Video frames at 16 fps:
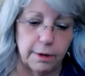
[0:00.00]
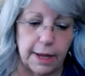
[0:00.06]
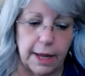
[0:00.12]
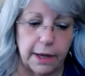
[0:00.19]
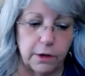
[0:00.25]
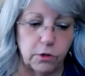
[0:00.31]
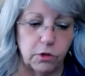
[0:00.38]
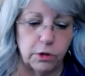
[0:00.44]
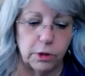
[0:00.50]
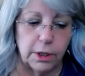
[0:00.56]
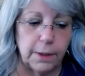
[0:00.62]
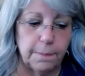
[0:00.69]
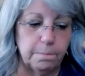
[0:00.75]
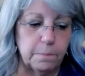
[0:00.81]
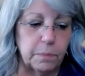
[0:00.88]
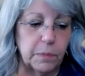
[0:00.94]

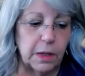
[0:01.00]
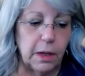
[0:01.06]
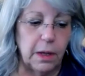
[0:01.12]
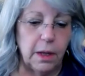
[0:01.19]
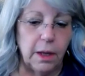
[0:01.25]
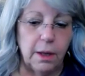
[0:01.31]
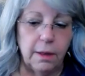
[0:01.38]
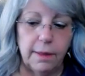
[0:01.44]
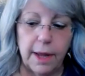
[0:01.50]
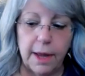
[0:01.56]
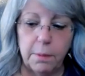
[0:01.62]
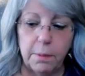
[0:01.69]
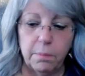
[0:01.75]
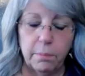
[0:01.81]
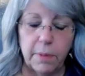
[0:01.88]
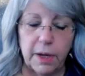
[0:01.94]
actually,
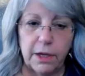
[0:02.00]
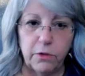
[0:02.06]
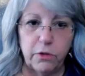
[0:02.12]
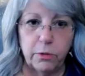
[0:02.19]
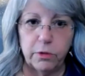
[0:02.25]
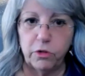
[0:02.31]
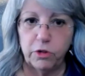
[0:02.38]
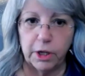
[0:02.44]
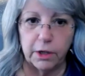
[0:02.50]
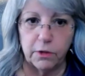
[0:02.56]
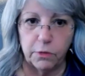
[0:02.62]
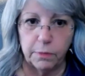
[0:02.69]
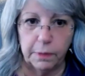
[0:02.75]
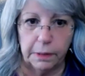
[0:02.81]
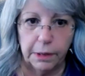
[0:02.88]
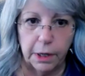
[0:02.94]
then my intuition
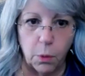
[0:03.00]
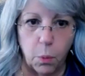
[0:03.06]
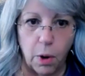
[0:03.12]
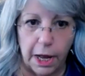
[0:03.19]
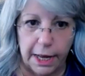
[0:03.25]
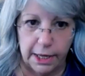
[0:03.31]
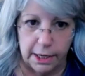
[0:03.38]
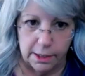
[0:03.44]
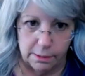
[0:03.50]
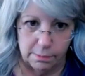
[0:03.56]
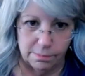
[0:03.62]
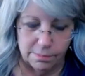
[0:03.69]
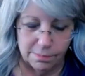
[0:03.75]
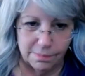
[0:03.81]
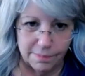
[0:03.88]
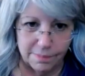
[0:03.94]
gets very quiet.
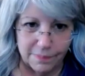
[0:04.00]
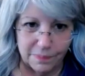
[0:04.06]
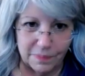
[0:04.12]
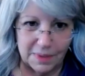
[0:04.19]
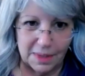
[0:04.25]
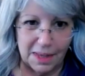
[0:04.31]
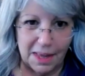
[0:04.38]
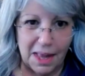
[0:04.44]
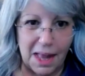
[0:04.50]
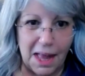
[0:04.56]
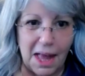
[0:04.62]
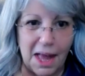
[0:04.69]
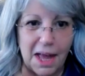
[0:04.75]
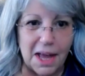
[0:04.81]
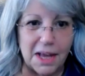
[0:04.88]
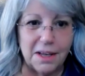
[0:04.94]

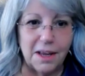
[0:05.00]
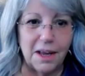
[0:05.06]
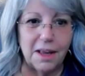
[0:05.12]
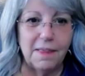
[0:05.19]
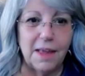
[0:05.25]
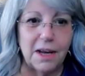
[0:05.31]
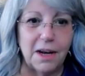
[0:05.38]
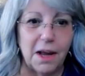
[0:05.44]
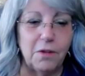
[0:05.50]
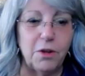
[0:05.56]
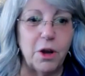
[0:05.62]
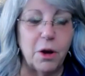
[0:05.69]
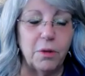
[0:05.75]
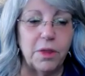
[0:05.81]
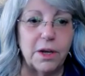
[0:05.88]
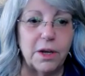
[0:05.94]
And then I
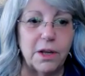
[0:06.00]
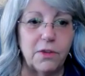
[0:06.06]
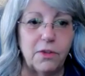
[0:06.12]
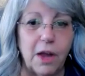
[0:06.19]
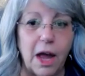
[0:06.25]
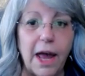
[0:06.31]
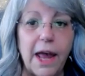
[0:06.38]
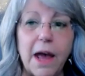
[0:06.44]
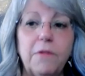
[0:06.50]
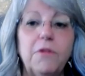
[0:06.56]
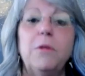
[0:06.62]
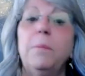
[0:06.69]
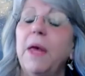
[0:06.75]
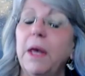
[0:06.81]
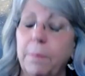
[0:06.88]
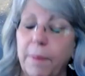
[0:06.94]
know that I have
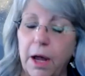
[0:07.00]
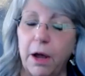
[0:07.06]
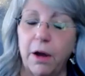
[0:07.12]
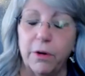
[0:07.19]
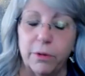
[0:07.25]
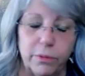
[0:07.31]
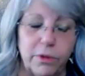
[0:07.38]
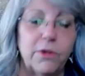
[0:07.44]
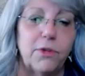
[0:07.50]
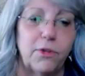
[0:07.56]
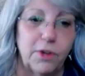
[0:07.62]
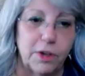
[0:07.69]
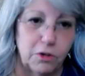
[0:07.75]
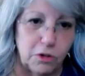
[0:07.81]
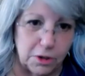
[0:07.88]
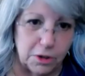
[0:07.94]
to make my own
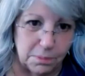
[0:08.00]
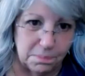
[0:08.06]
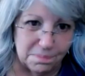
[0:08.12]
decision.